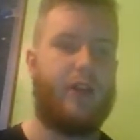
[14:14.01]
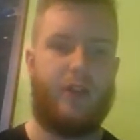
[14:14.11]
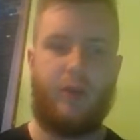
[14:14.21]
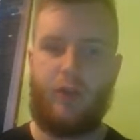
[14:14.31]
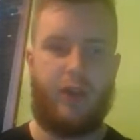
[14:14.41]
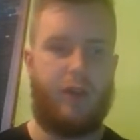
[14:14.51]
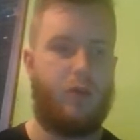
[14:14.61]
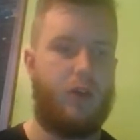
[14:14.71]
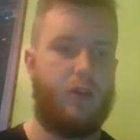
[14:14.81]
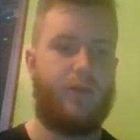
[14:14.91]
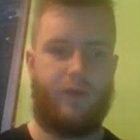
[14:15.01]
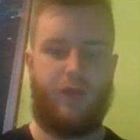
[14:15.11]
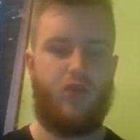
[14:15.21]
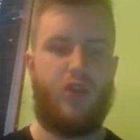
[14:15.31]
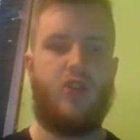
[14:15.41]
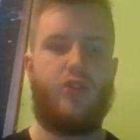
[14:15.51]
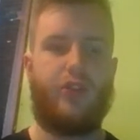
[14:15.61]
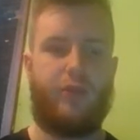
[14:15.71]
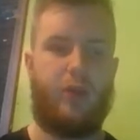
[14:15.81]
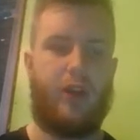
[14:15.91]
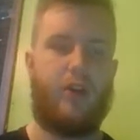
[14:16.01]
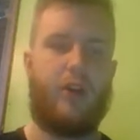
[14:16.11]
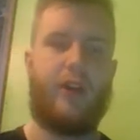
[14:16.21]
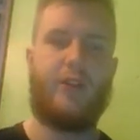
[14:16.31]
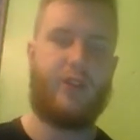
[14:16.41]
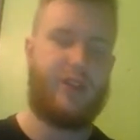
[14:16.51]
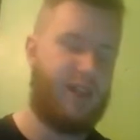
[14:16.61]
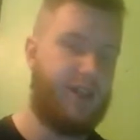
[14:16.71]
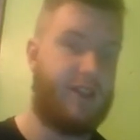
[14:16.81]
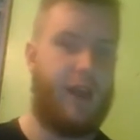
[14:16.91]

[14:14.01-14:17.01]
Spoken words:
You see we've now got 3 users of priority, so that's nice.